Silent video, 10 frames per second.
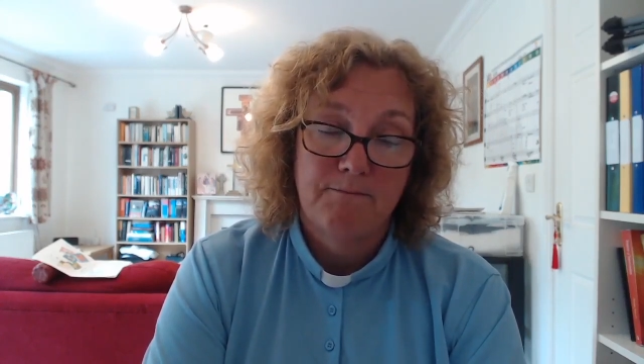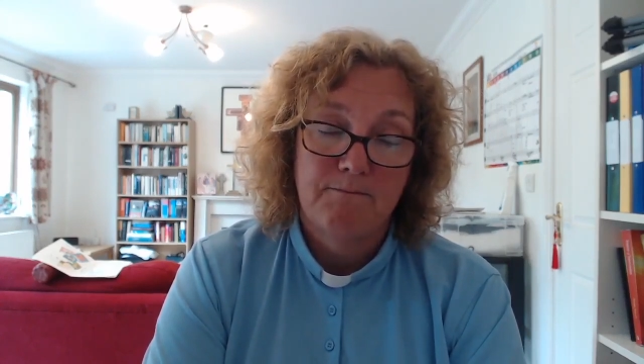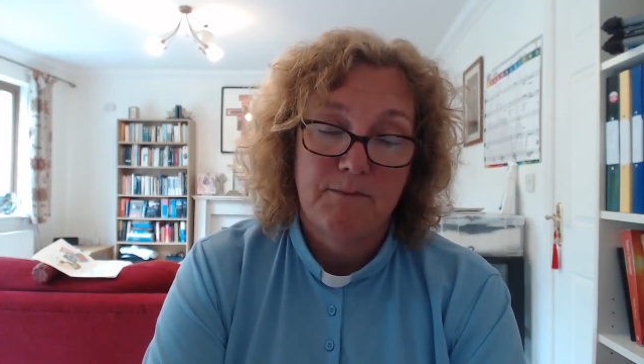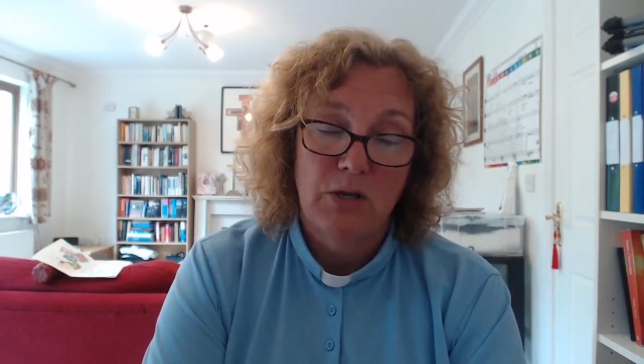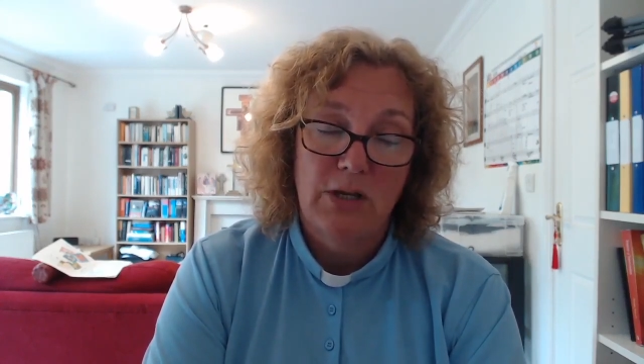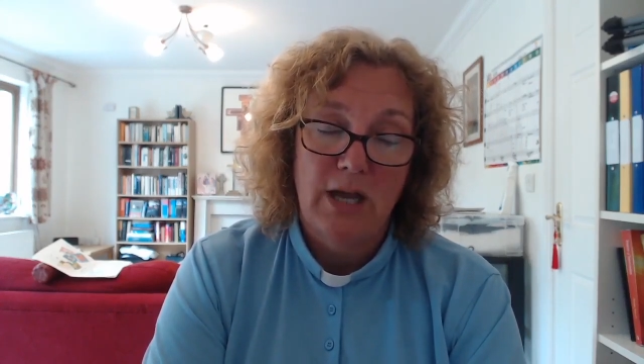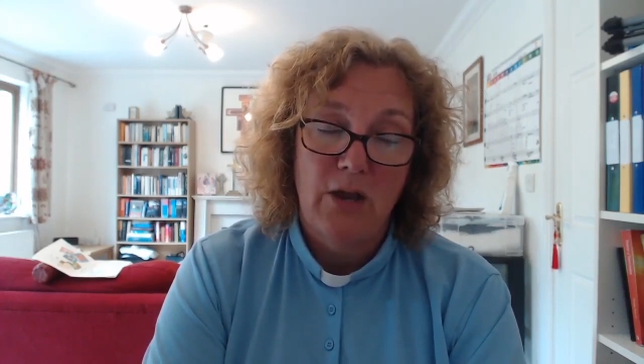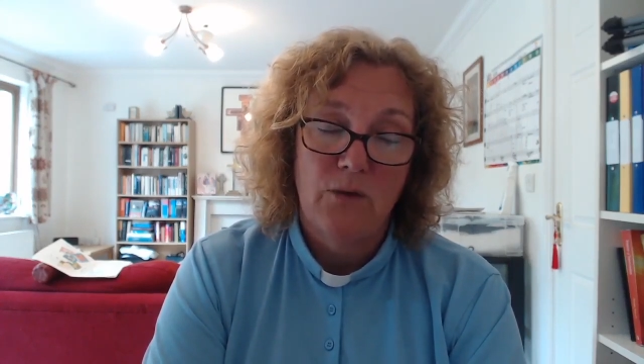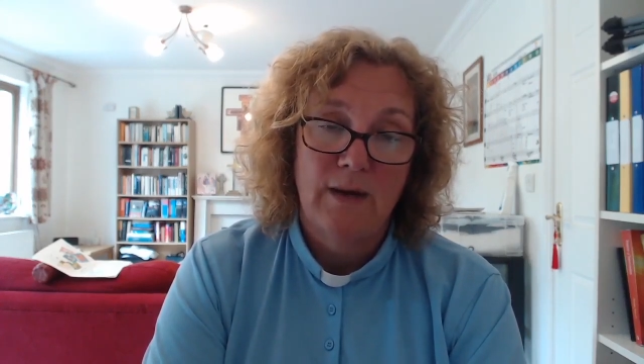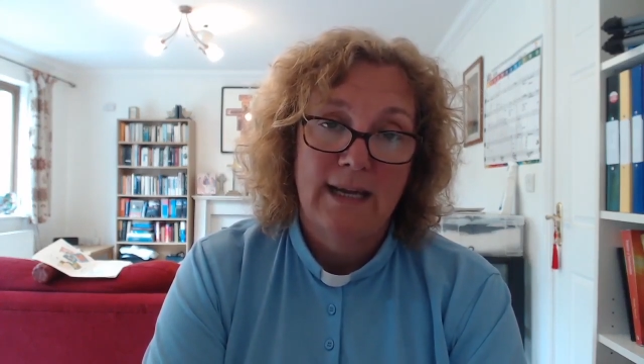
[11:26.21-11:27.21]
But you
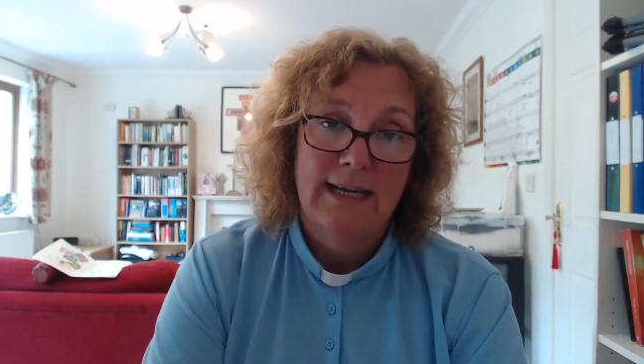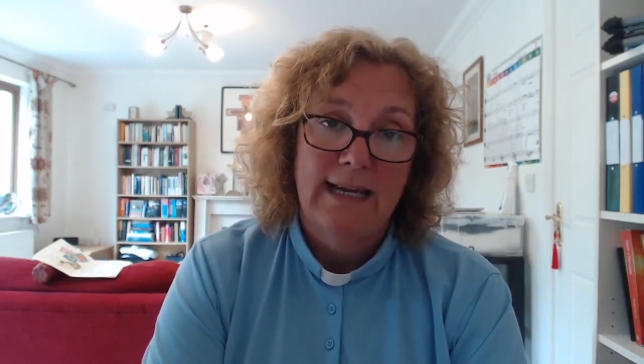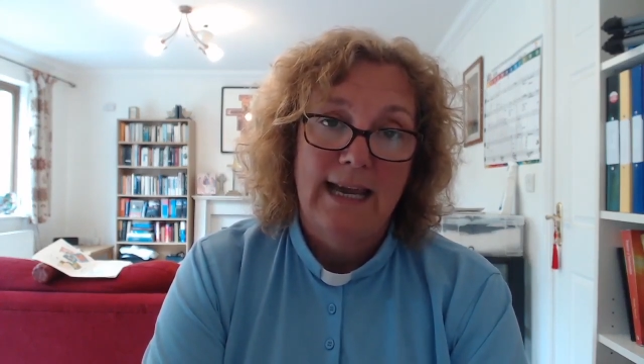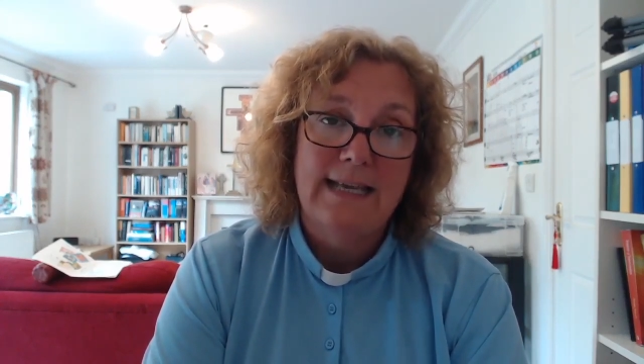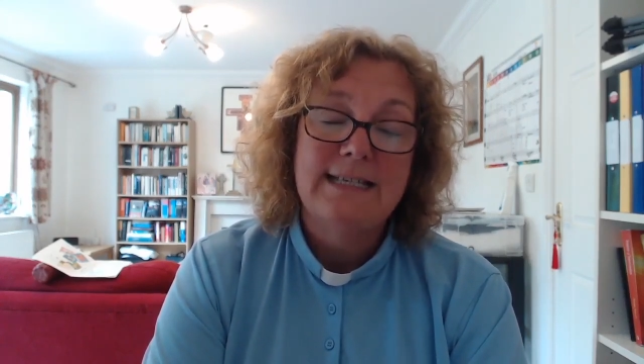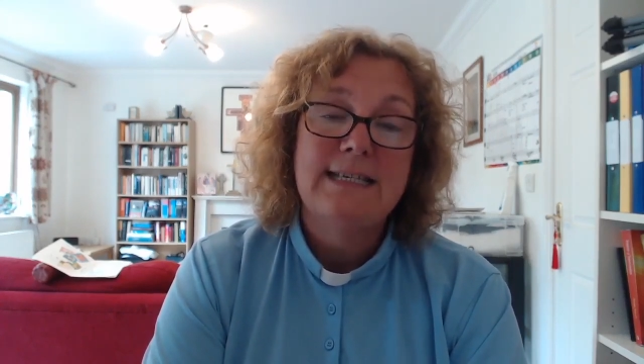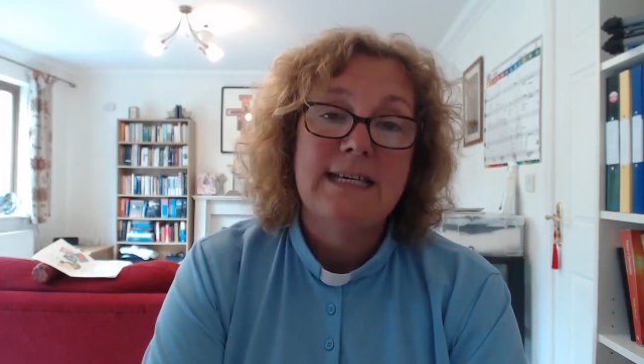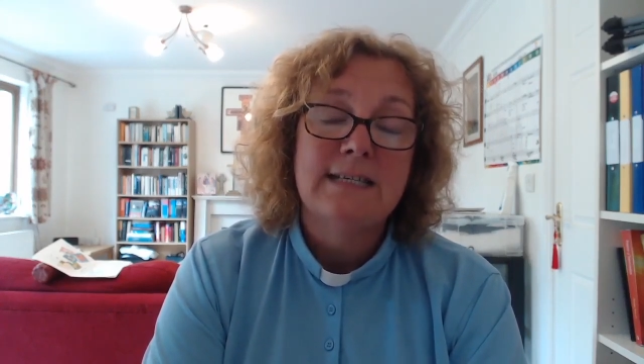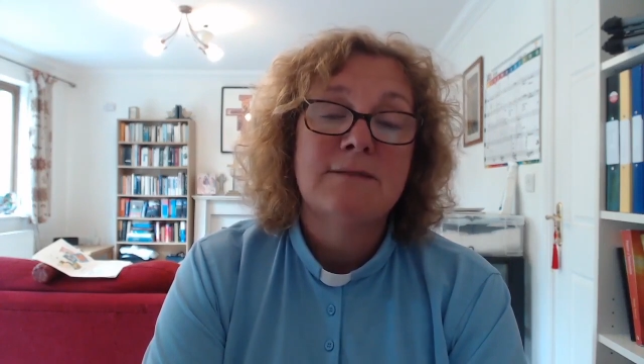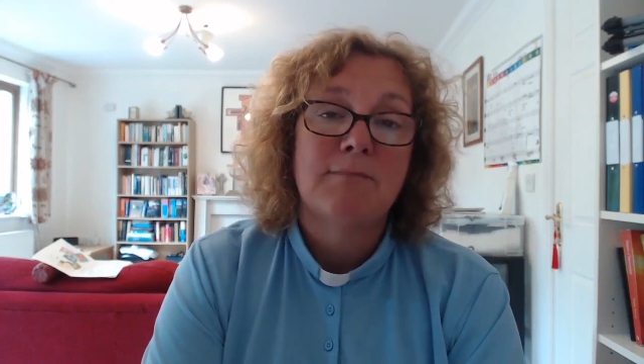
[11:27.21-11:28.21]
know, it
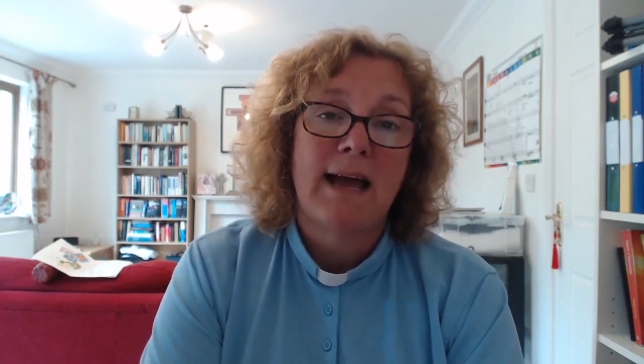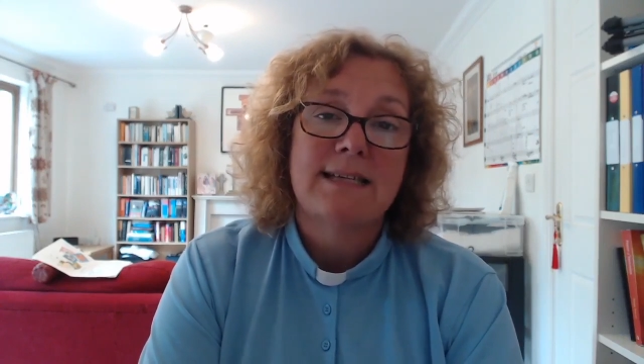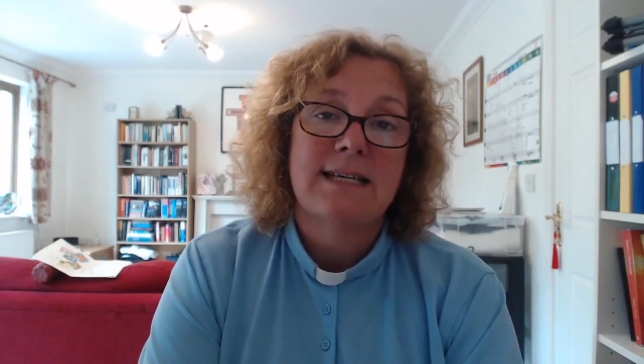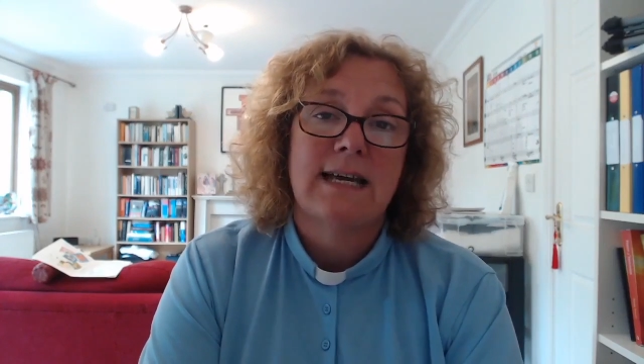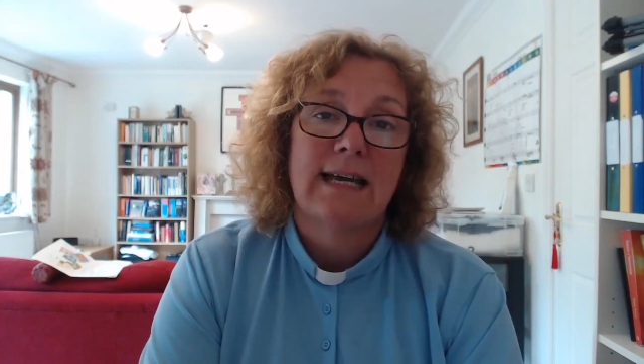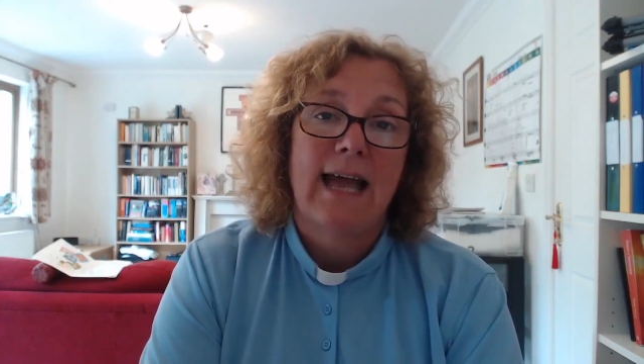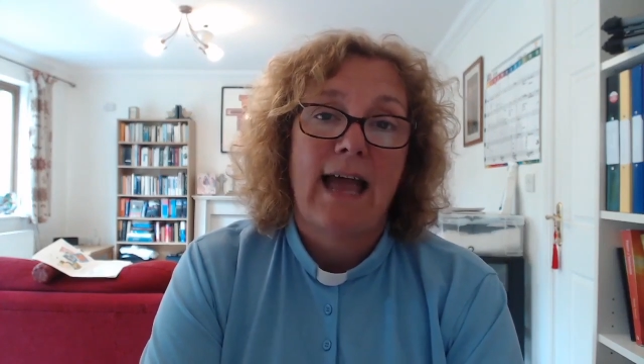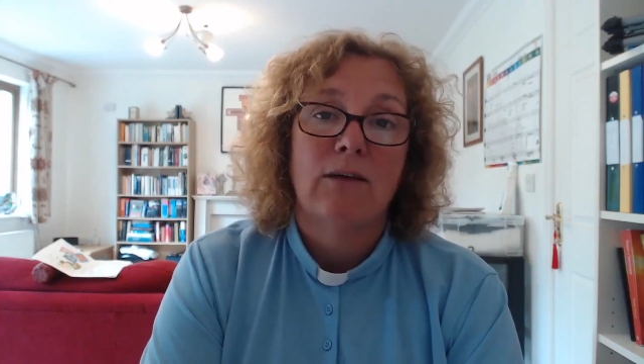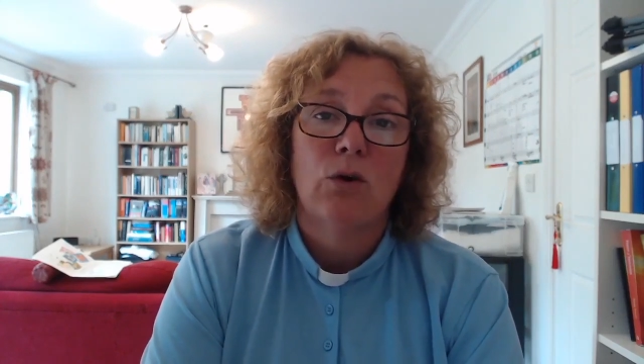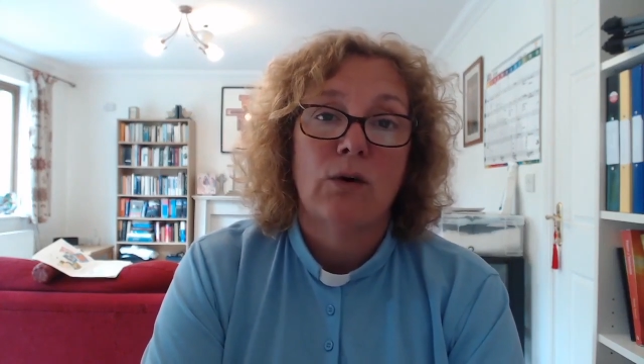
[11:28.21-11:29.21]
didn't matter how
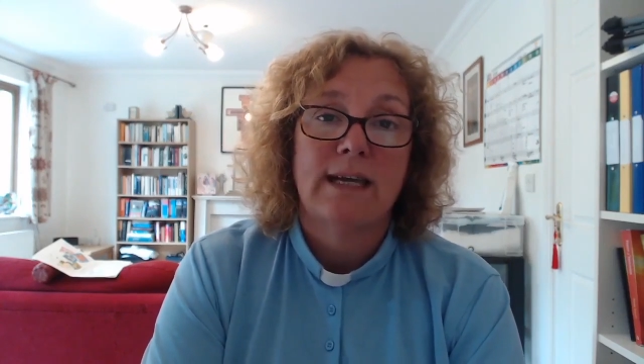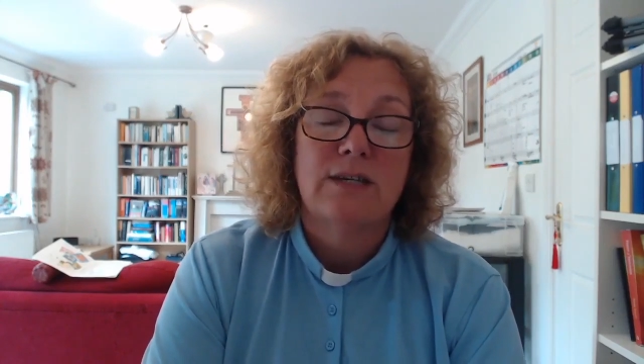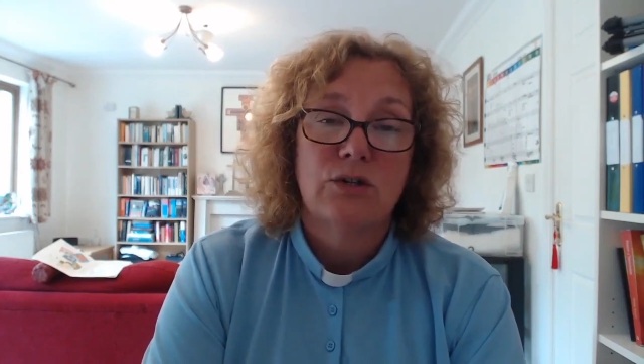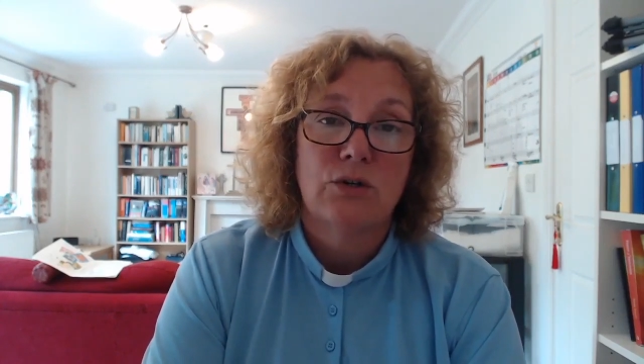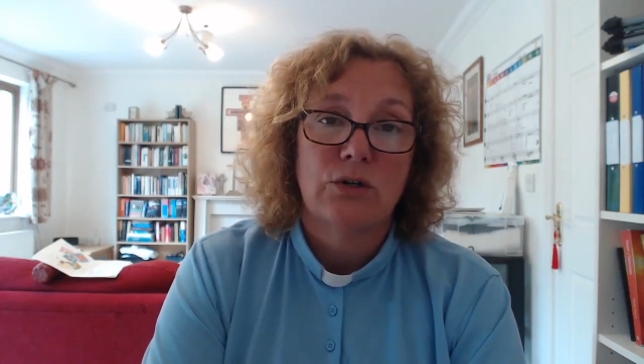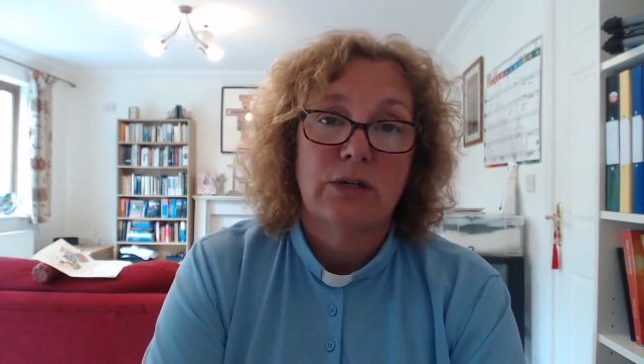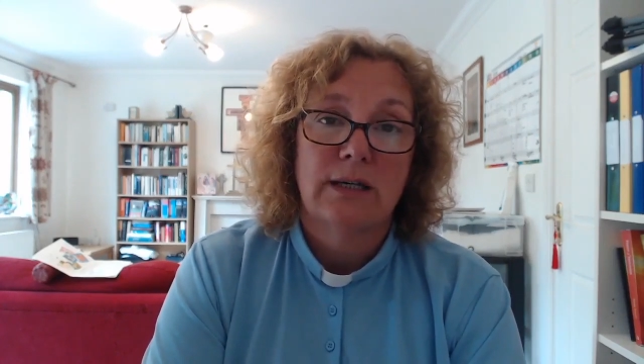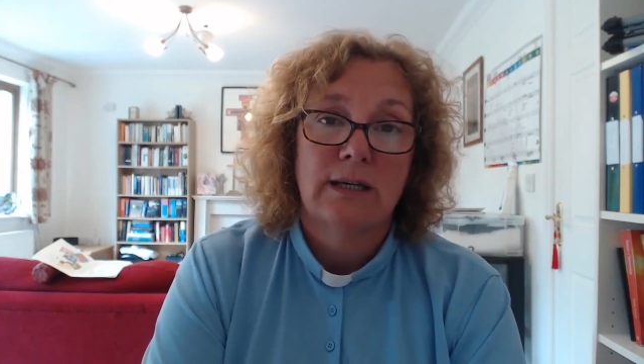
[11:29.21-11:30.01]
long it took,